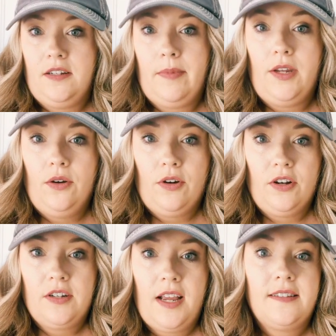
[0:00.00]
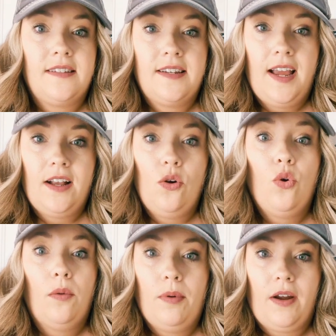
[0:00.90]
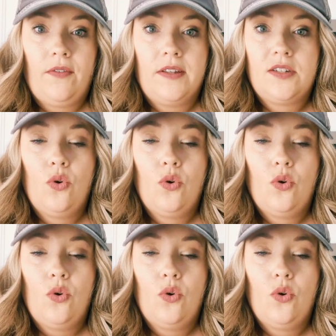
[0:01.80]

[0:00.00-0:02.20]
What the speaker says: to my yogurt as a snack or breakfast